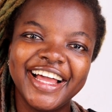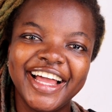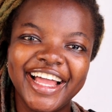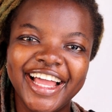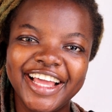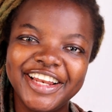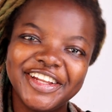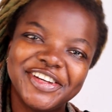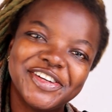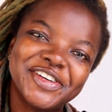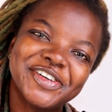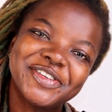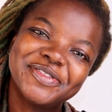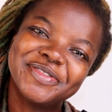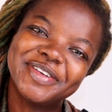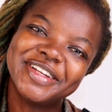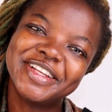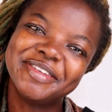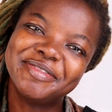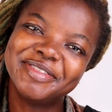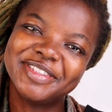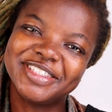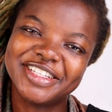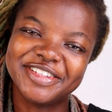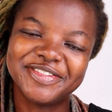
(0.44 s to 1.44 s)
Hello, my
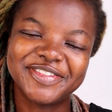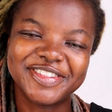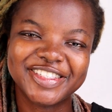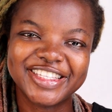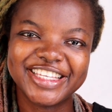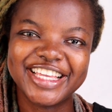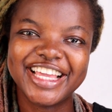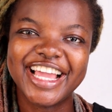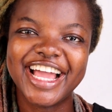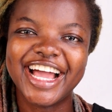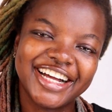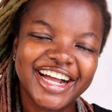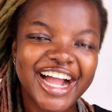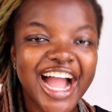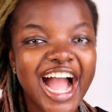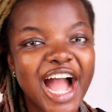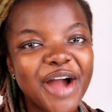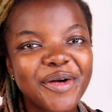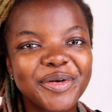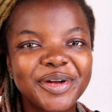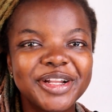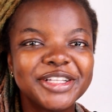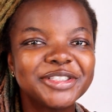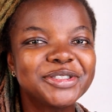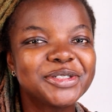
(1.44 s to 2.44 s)
name is Lucy. I
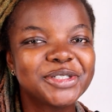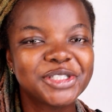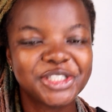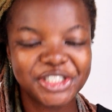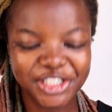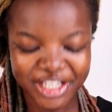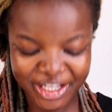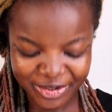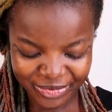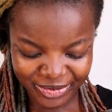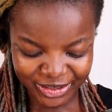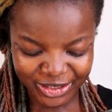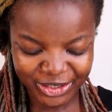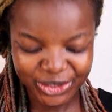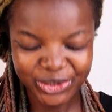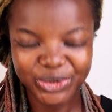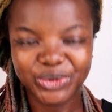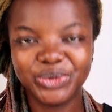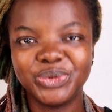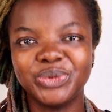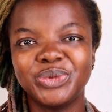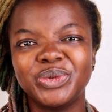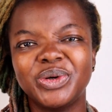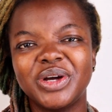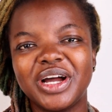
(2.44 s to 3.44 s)
wanted to share with
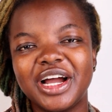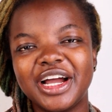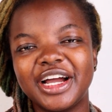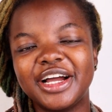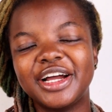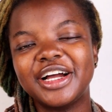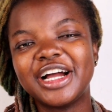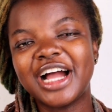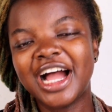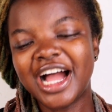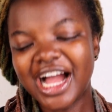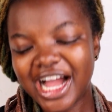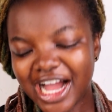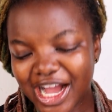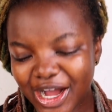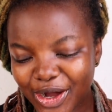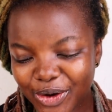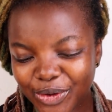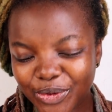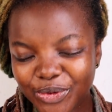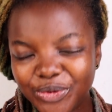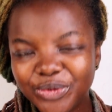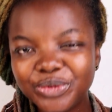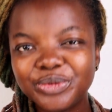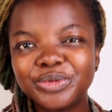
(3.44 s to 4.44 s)
you
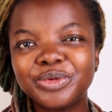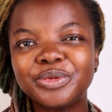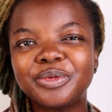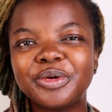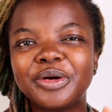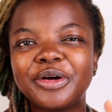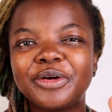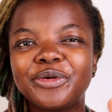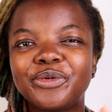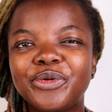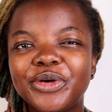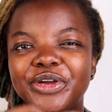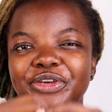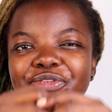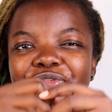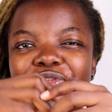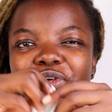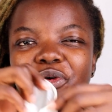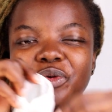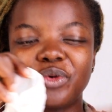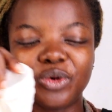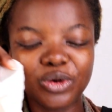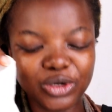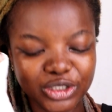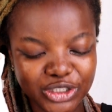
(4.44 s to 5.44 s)
how going
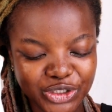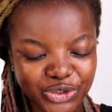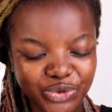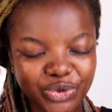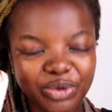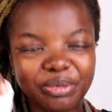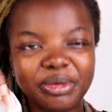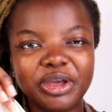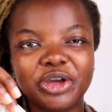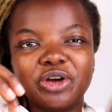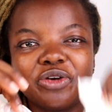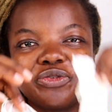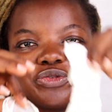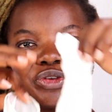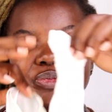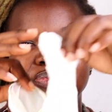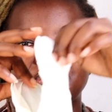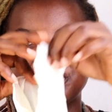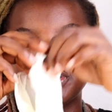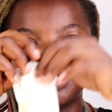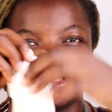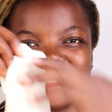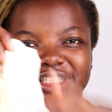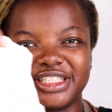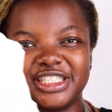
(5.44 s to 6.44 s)
forward we make up a
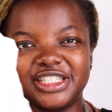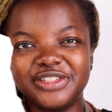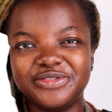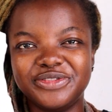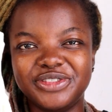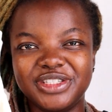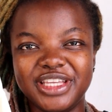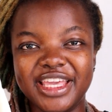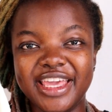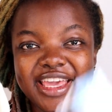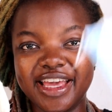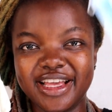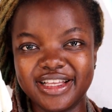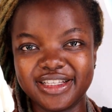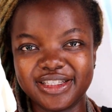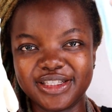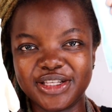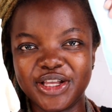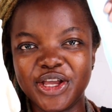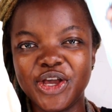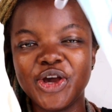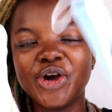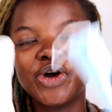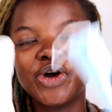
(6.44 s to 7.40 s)
protective gears.